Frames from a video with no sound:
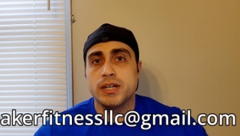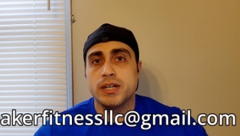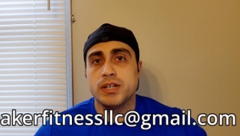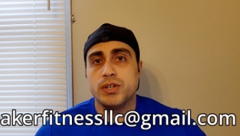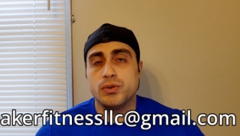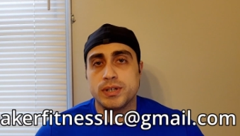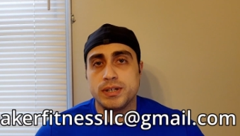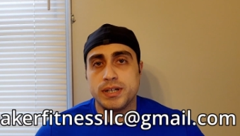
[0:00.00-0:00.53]

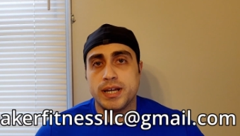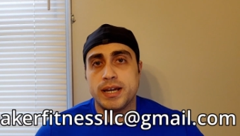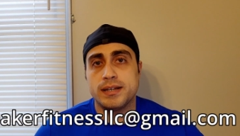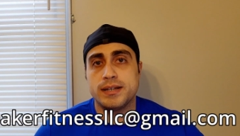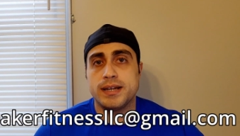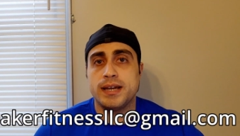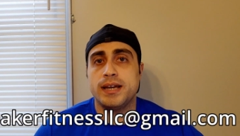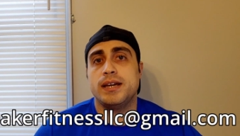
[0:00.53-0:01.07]
You can
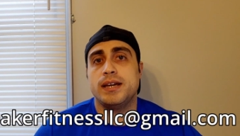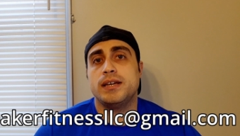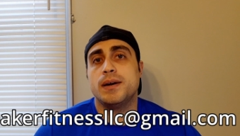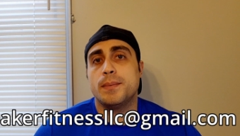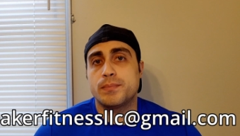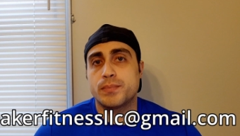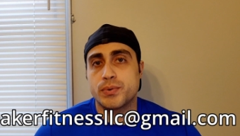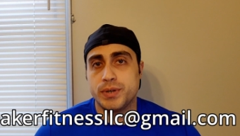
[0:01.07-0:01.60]
get a
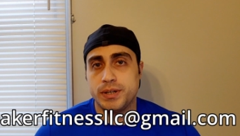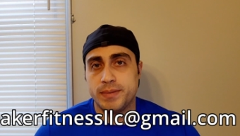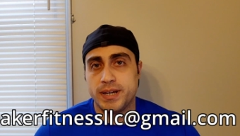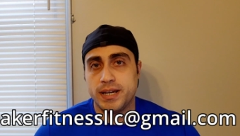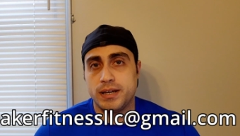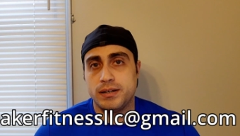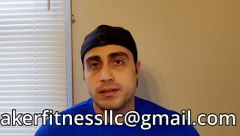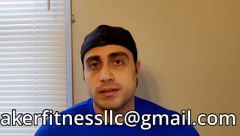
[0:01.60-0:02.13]

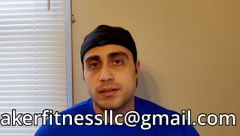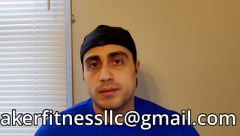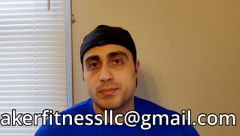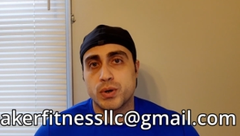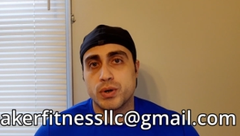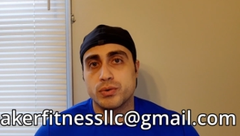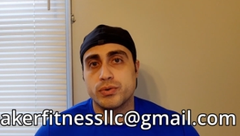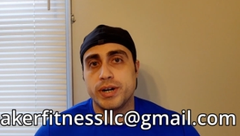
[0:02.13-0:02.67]
pre-made
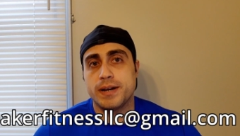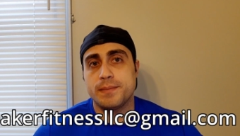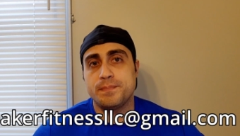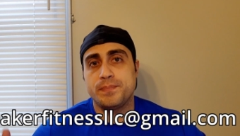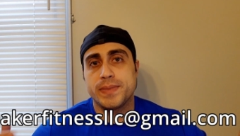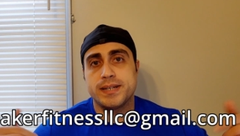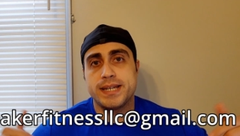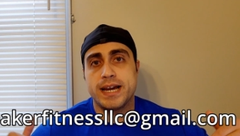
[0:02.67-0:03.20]
program
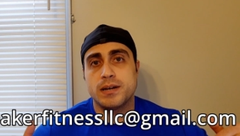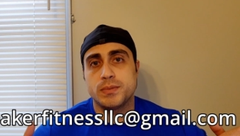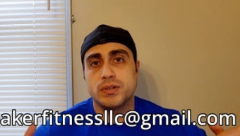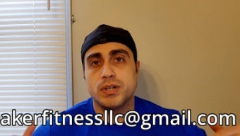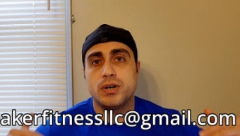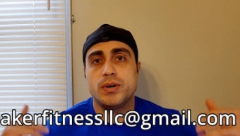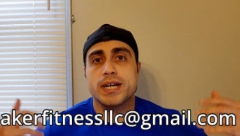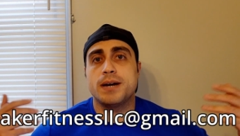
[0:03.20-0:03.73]
down
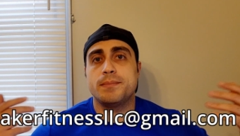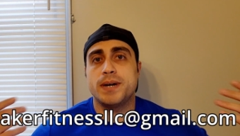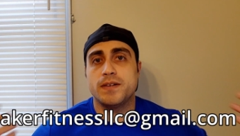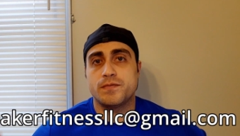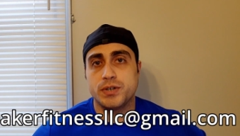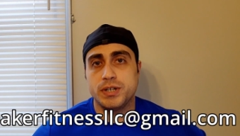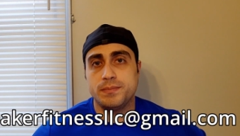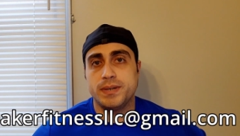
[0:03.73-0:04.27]
below. I got my
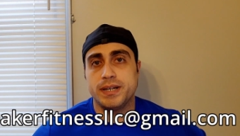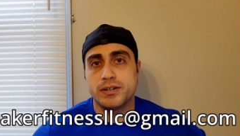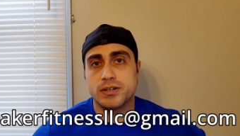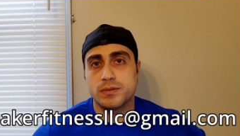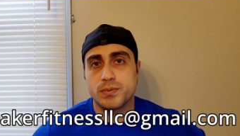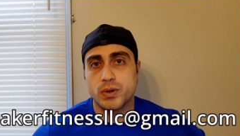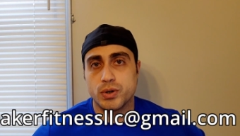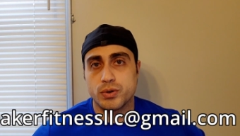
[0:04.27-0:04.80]
free beginner
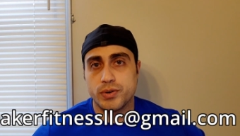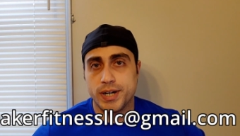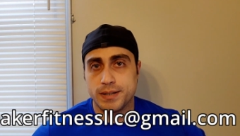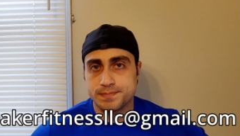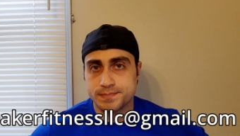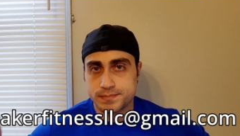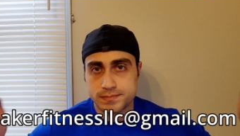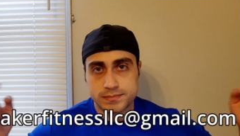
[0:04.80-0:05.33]
program.
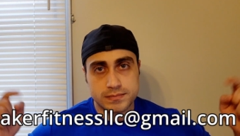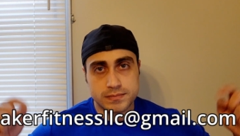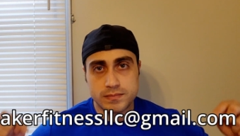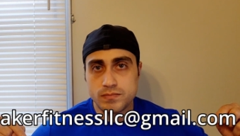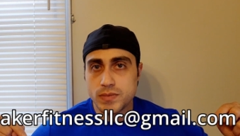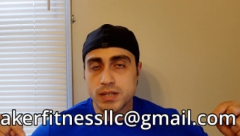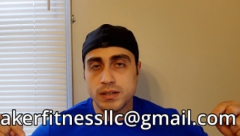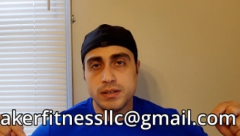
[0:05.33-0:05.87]

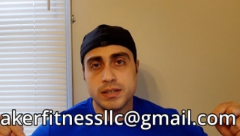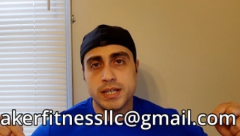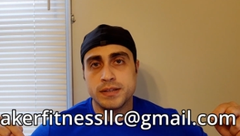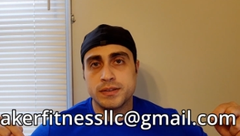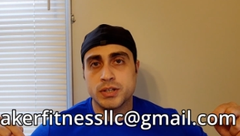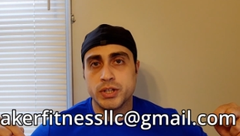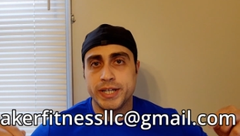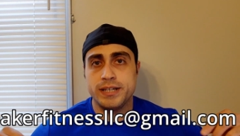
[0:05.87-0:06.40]
Hit
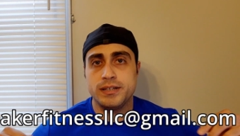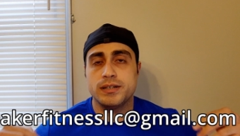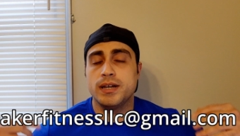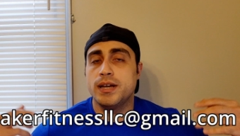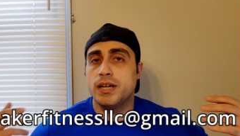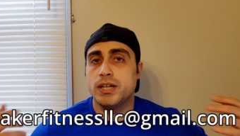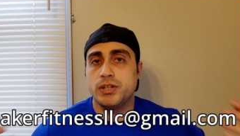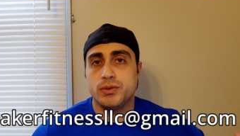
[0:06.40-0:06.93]
the link.
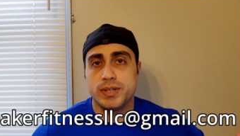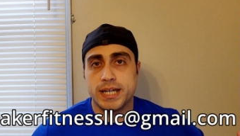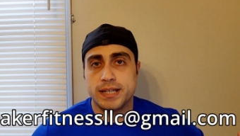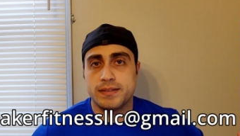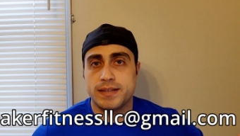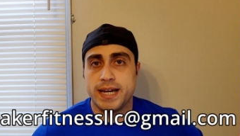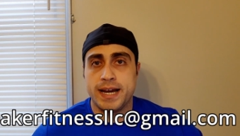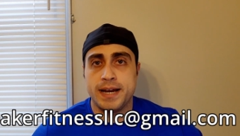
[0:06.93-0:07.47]
You can get
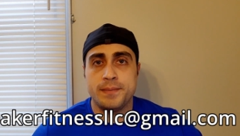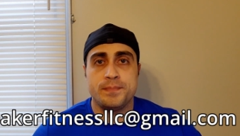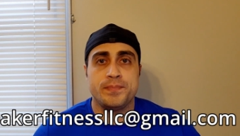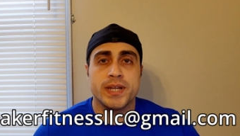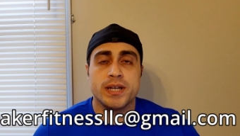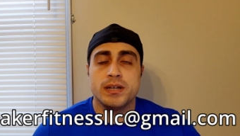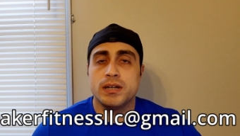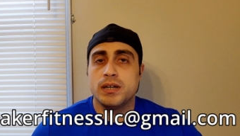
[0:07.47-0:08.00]
that,
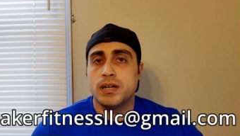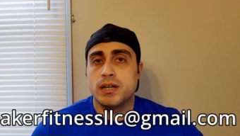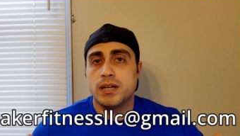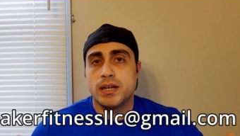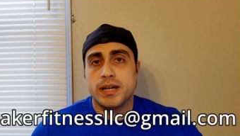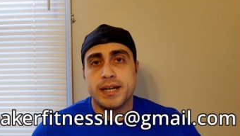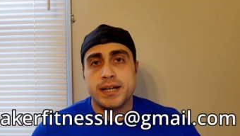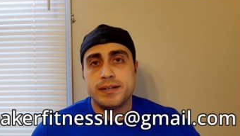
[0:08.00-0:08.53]

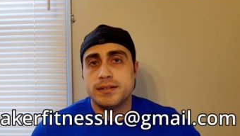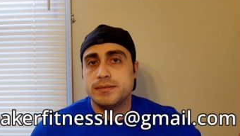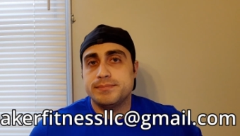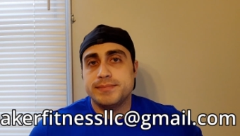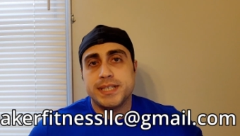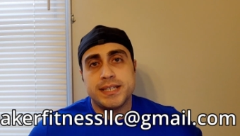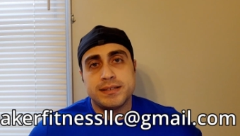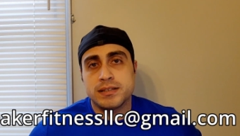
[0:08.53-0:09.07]
and
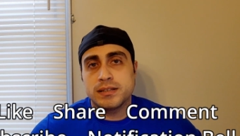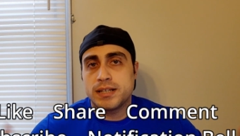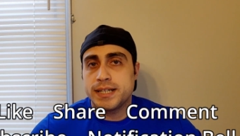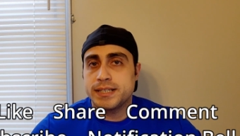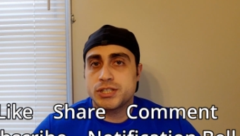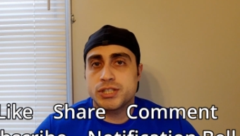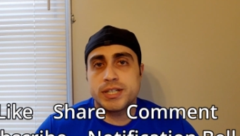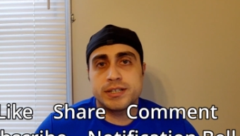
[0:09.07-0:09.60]
hit the like,
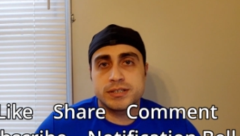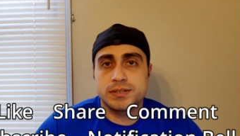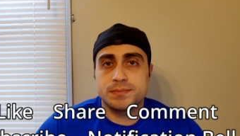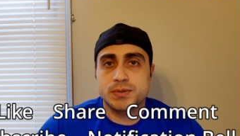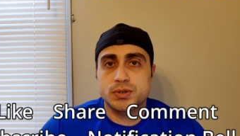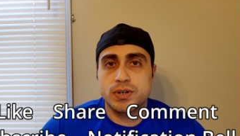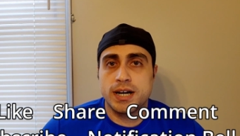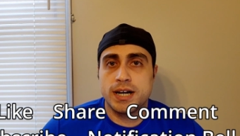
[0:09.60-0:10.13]
share,
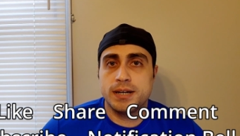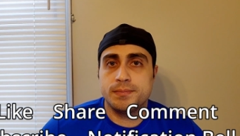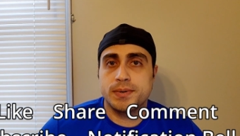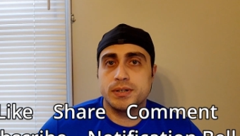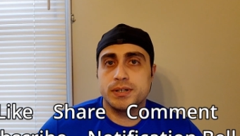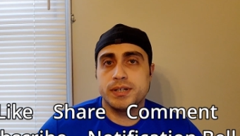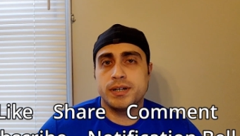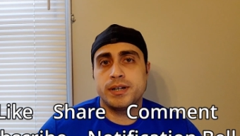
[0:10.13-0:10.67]

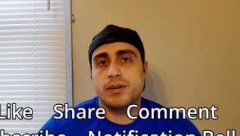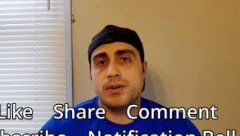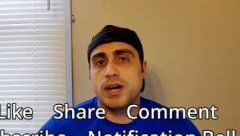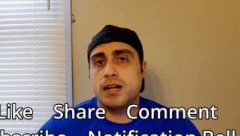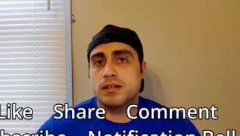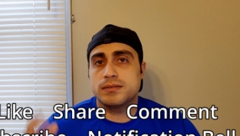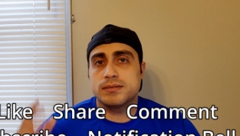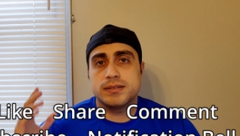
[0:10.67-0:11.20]
subscribe. You
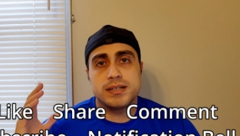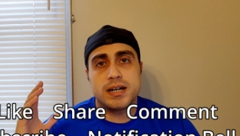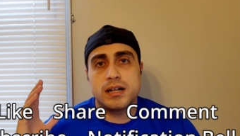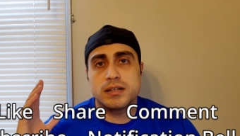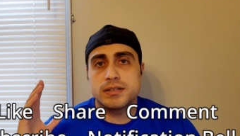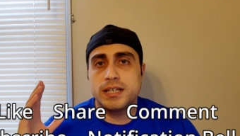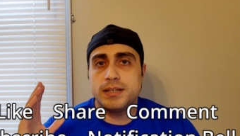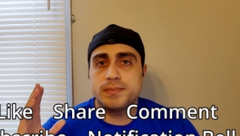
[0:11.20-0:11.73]
know,
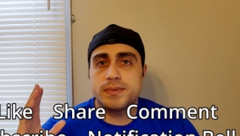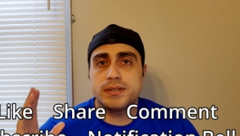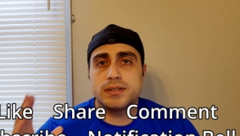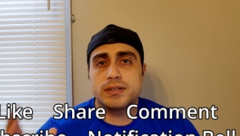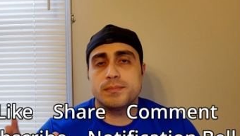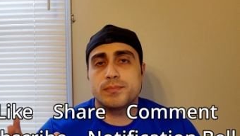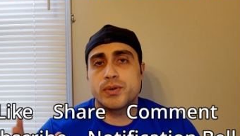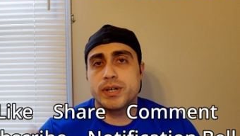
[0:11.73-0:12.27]
I'll keep
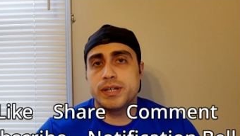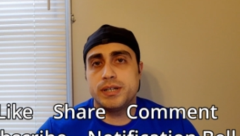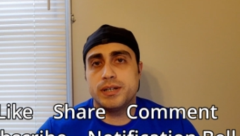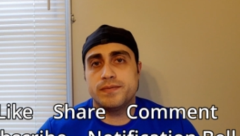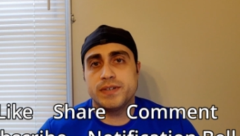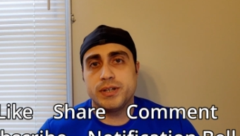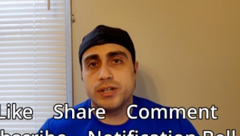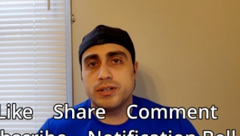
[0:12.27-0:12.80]
bringing you
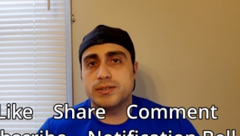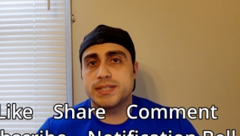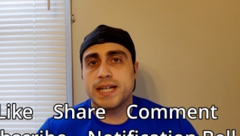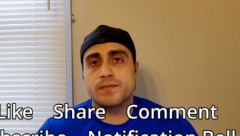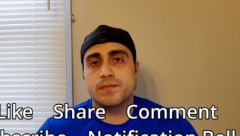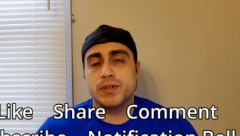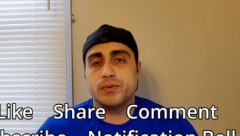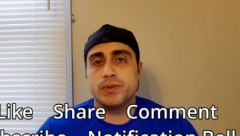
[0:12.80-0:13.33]
videos
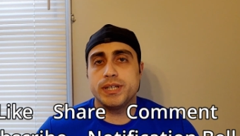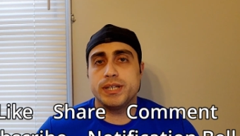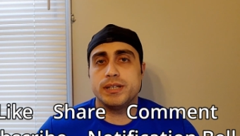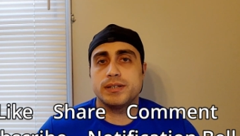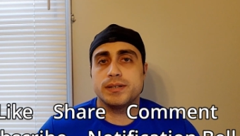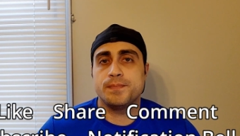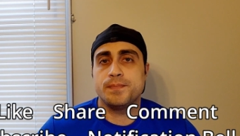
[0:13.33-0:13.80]
every week,